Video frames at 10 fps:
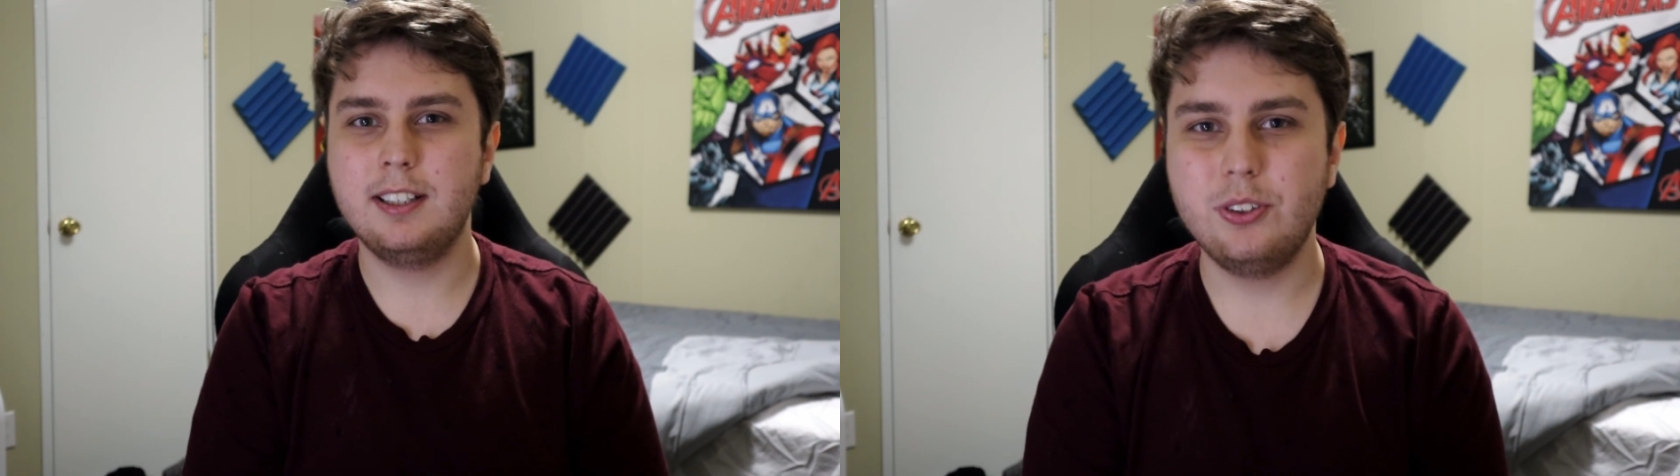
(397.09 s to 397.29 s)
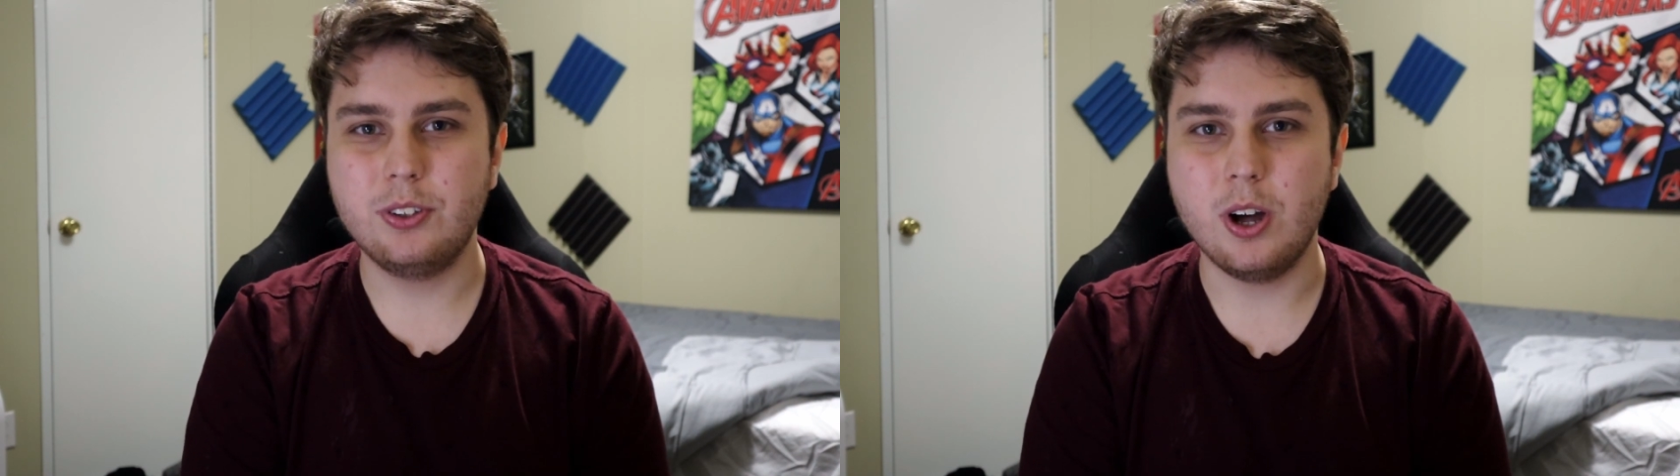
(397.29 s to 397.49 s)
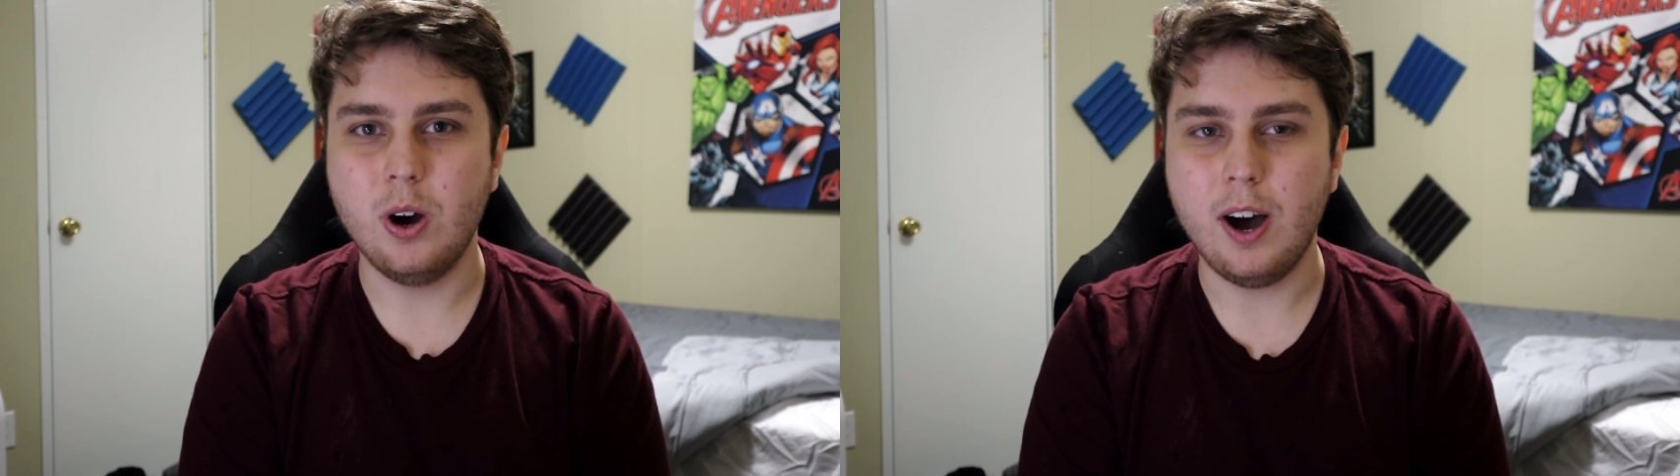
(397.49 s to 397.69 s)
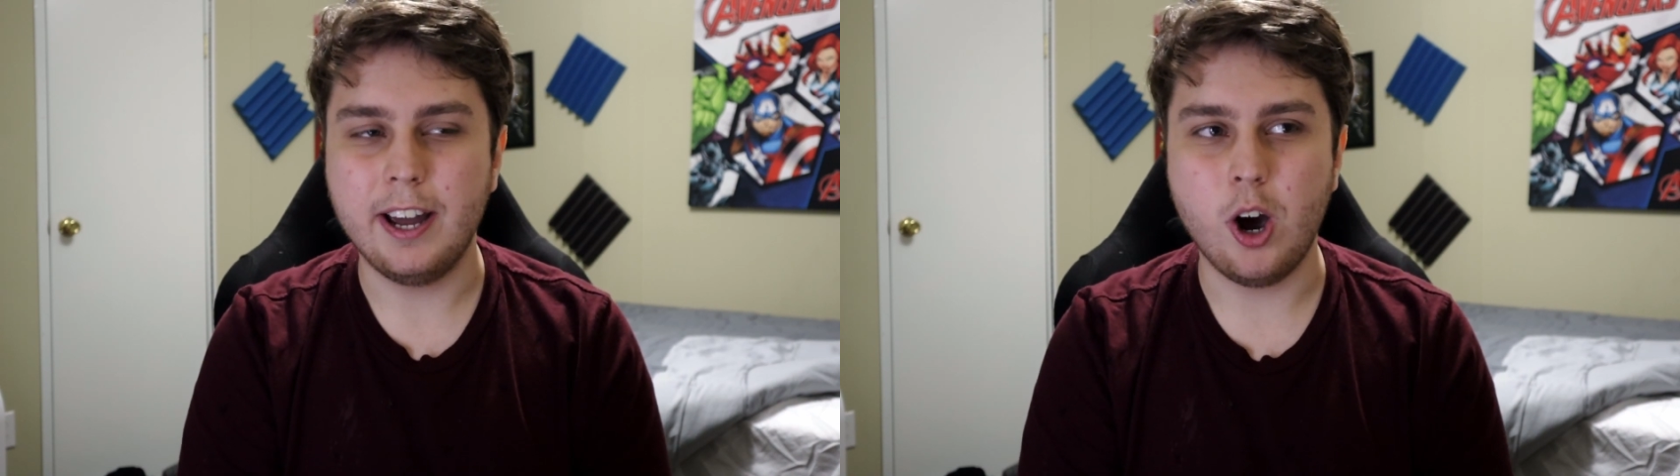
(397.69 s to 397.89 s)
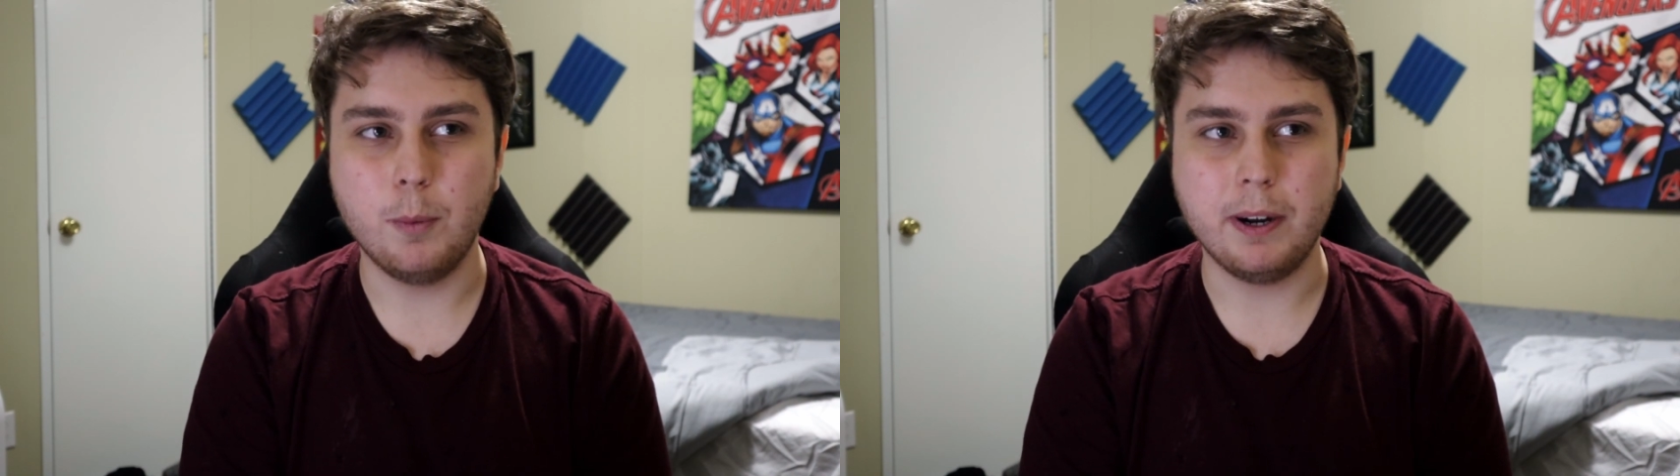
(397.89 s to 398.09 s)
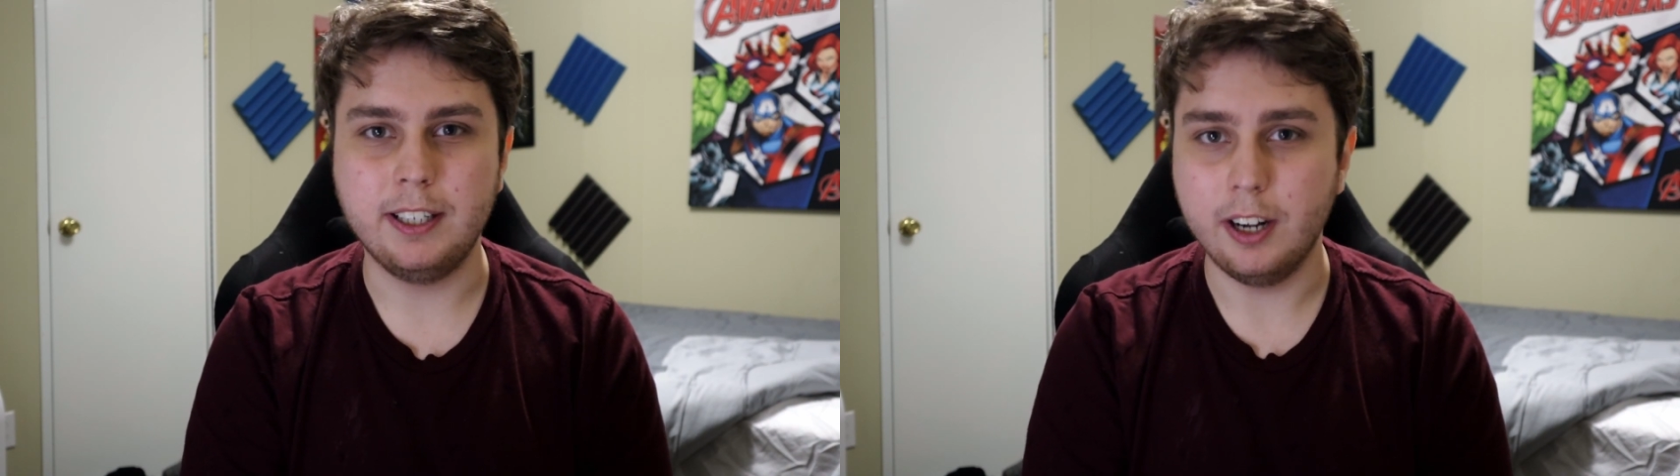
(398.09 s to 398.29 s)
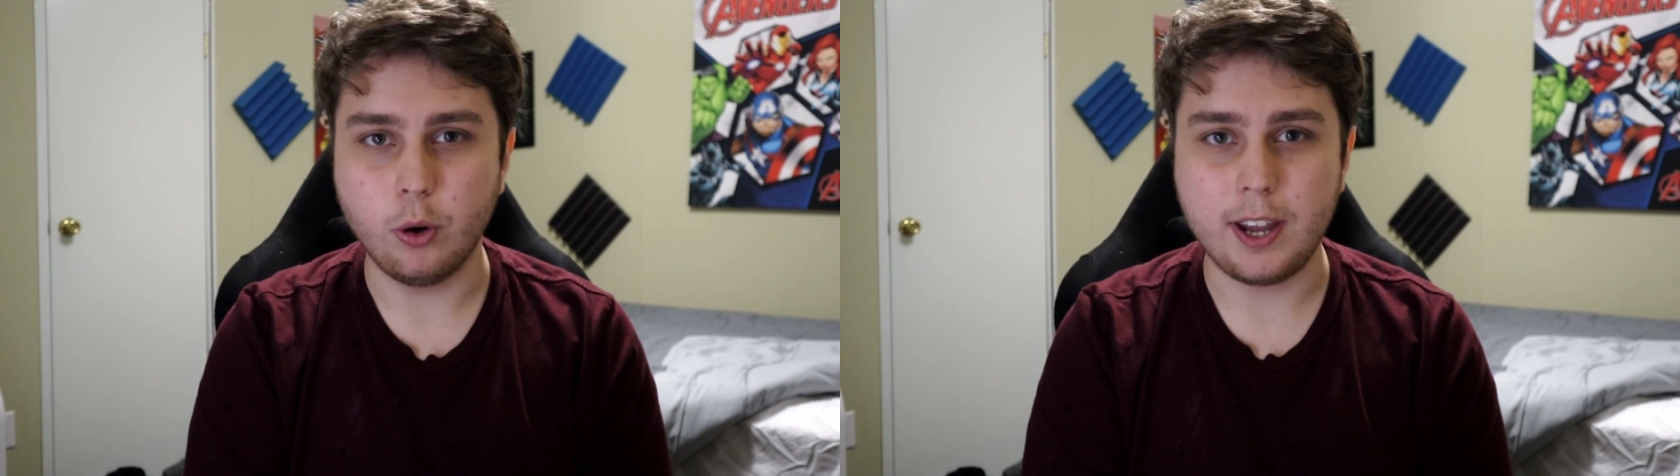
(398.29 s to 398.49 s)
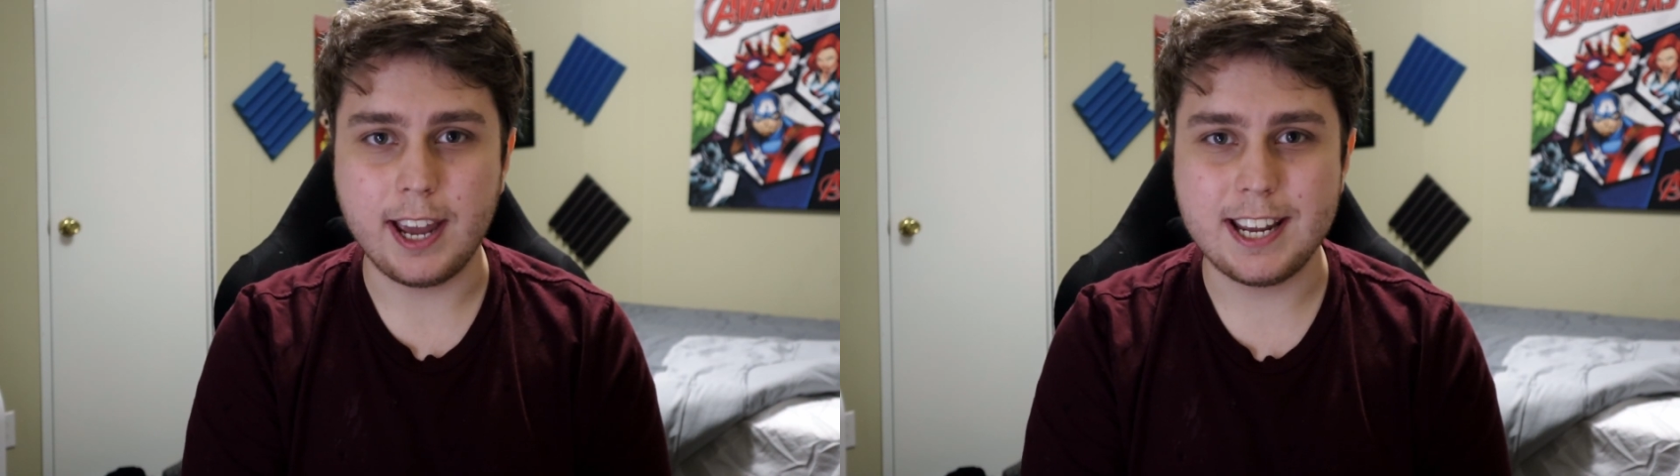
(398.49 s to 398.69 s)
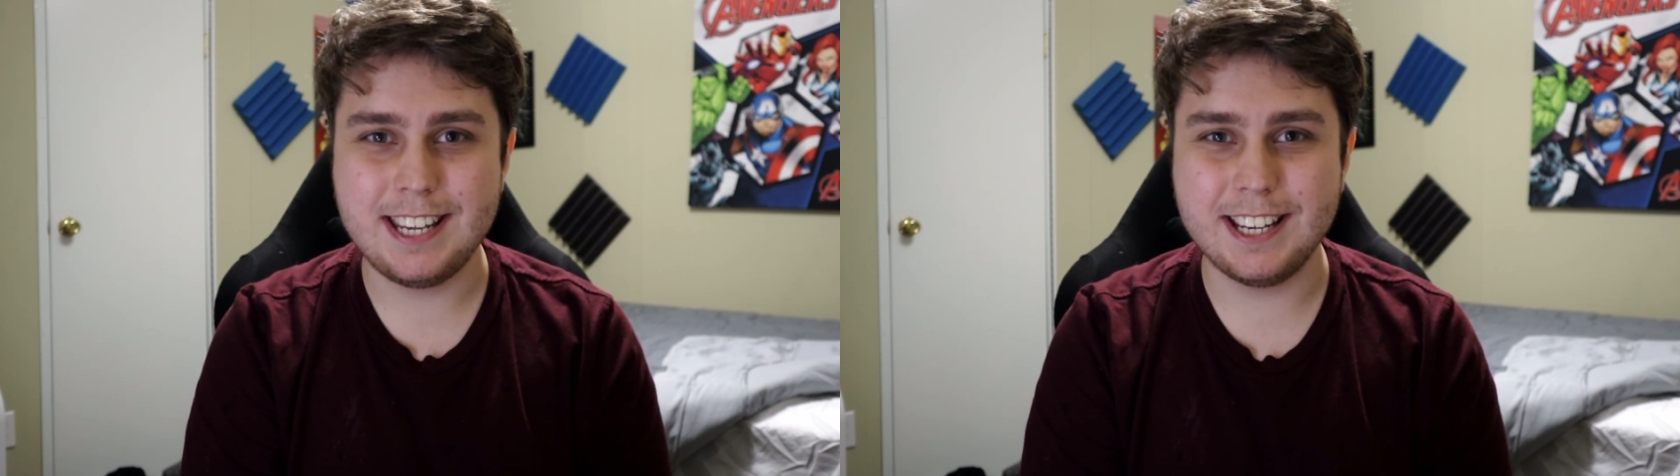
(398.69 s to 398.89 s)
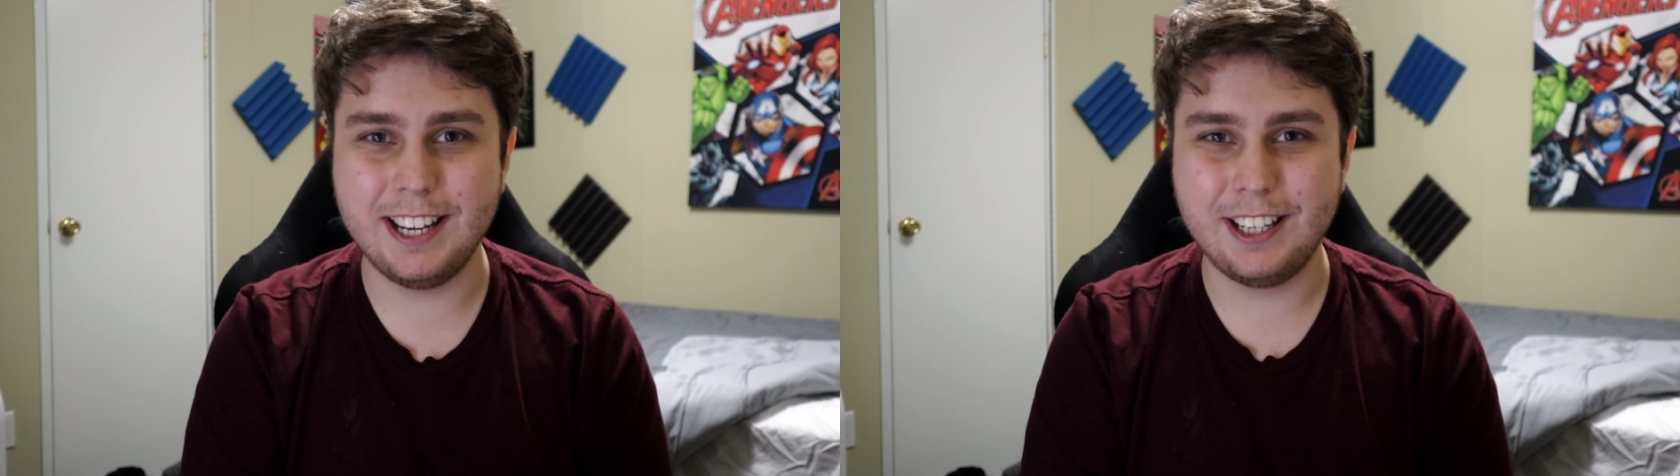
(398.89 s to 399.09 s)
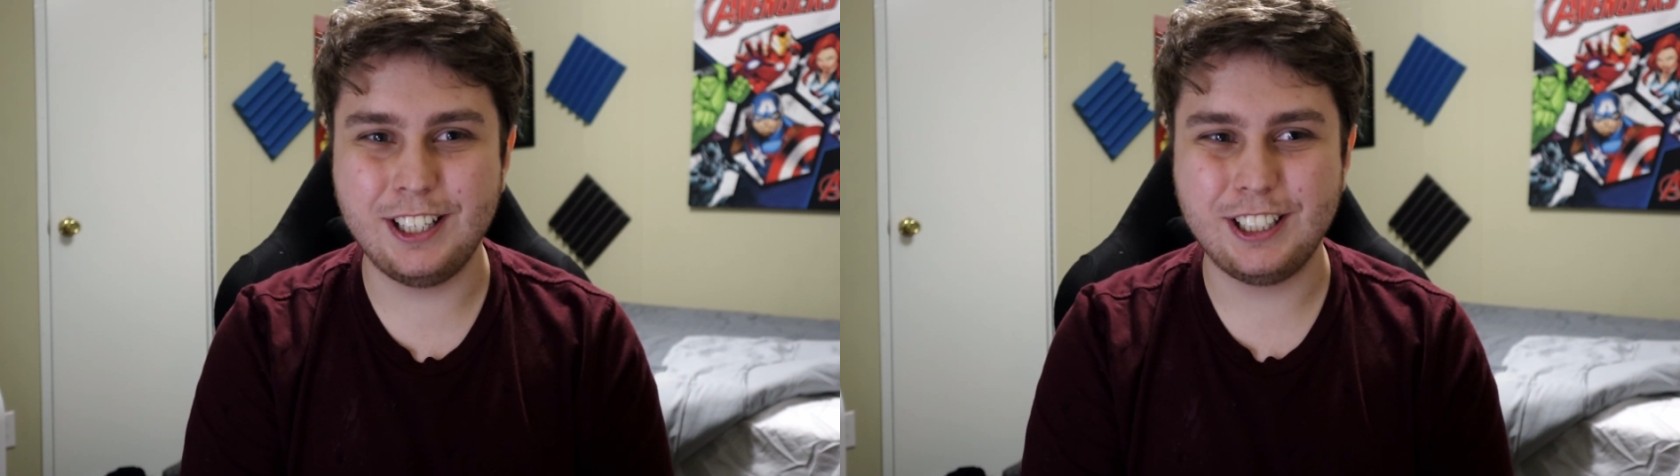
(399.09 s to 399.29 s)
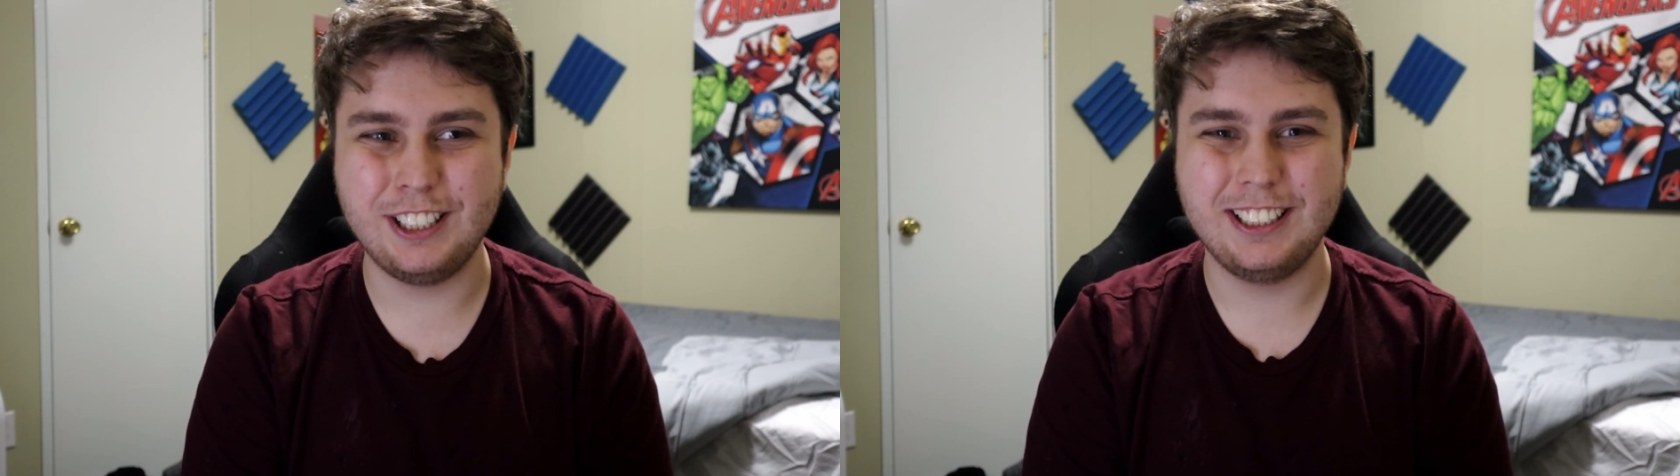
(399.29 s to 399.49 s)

so I hope I did okay here.